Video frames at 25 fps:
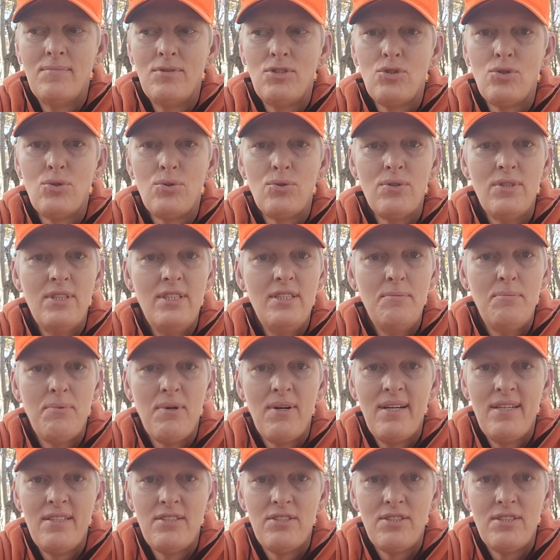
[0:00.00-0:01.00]
tree
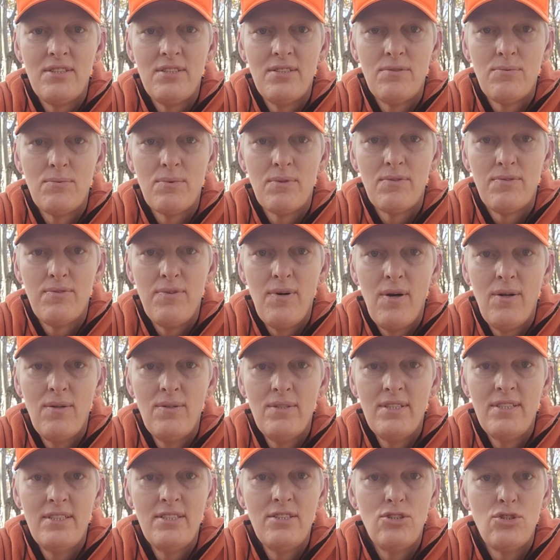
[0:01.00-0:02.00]
branches were
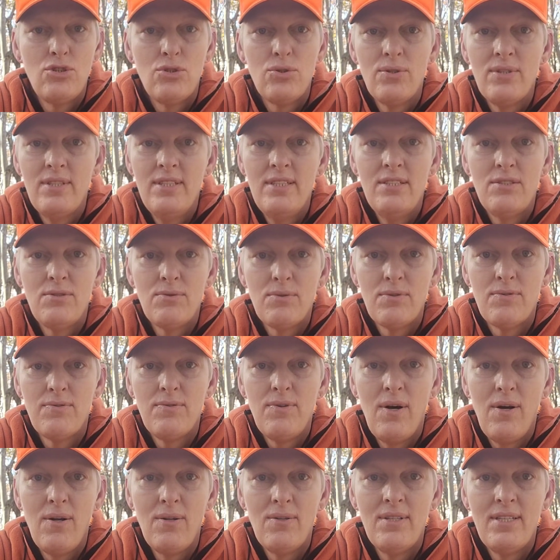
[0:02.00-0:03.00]
falling, trees were
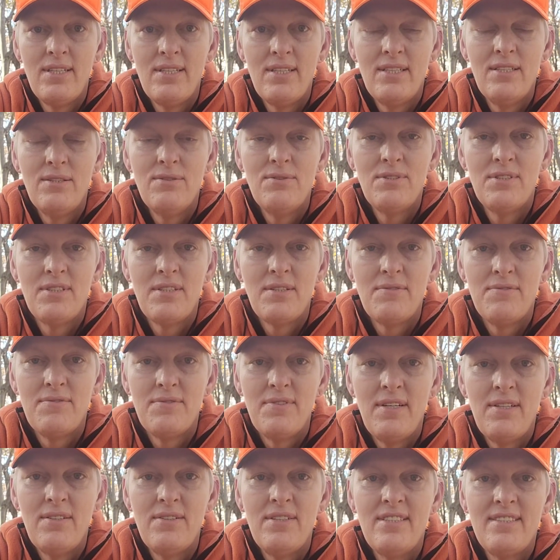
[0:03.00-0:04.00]
falling. It was a
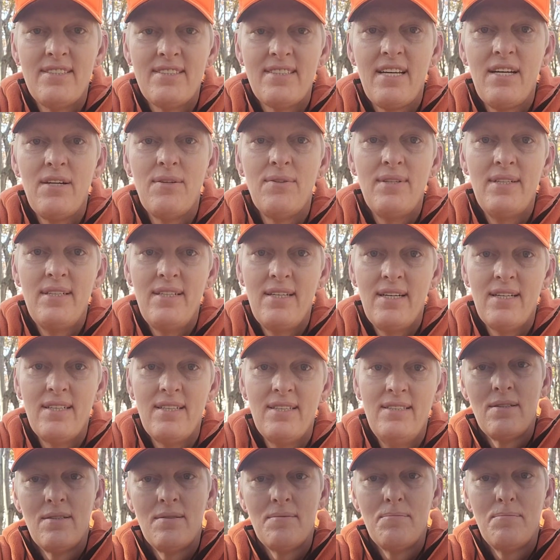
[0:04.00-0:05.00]
very scary
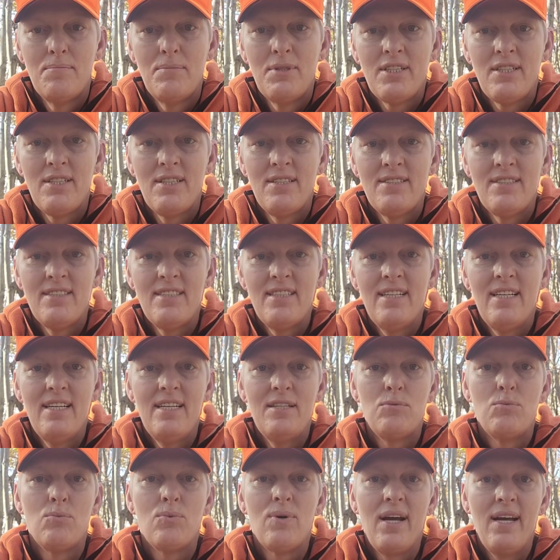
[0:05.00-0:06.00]
night because it
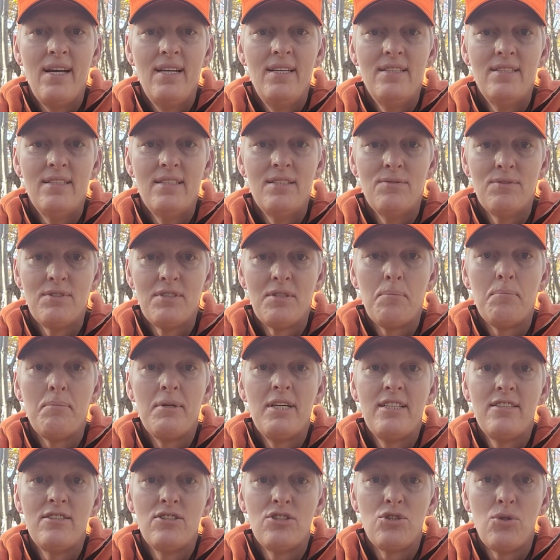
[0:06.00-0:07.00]
had rained. It was a
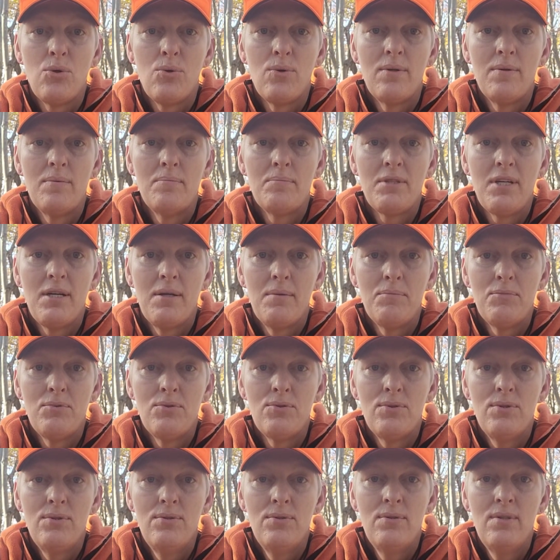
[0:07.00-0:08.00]
big storm come
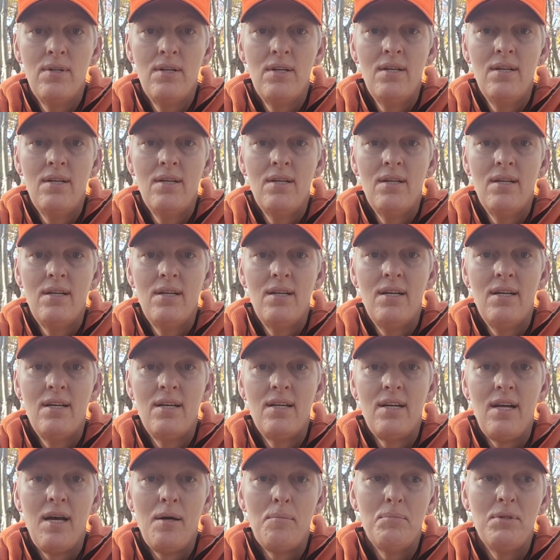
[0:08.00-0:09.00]
through,
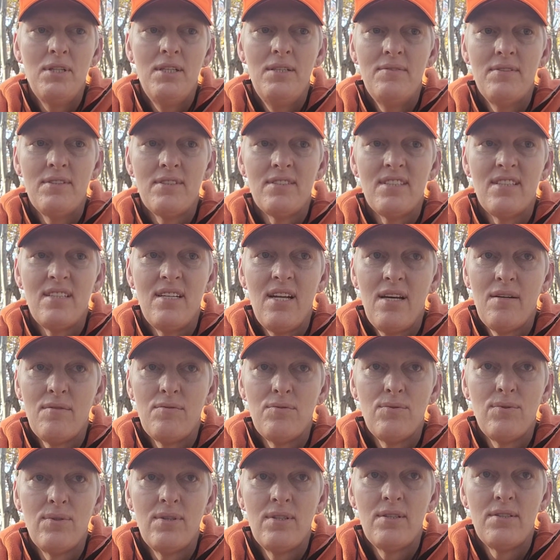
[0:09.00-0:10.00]
and I believe it was an
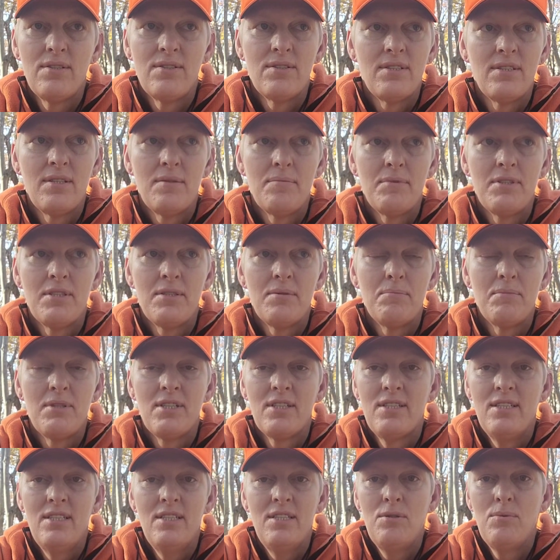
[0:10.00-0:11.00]
F1 or something,
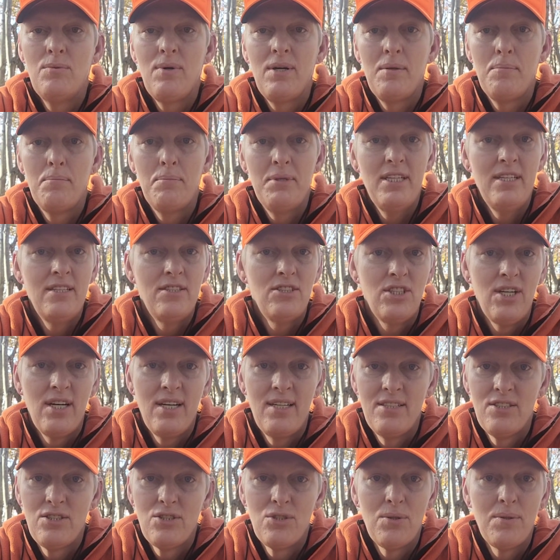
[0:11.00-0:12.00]
but anyway, a big
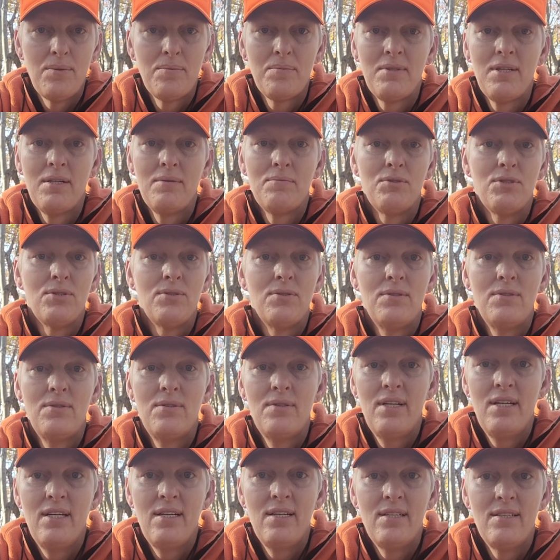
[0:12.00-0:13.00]
giant storm come through,
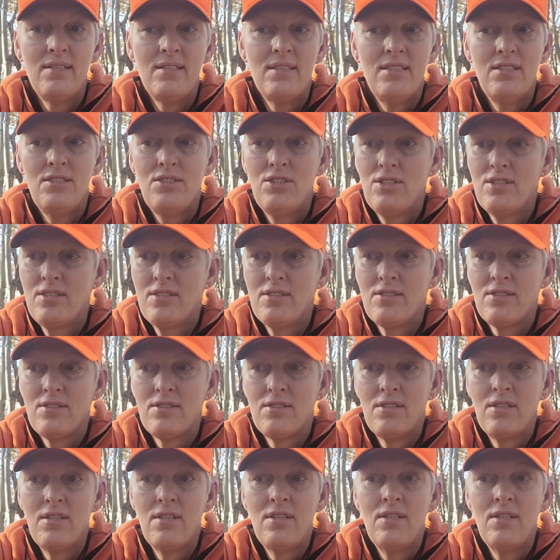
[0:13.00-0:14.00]
and it just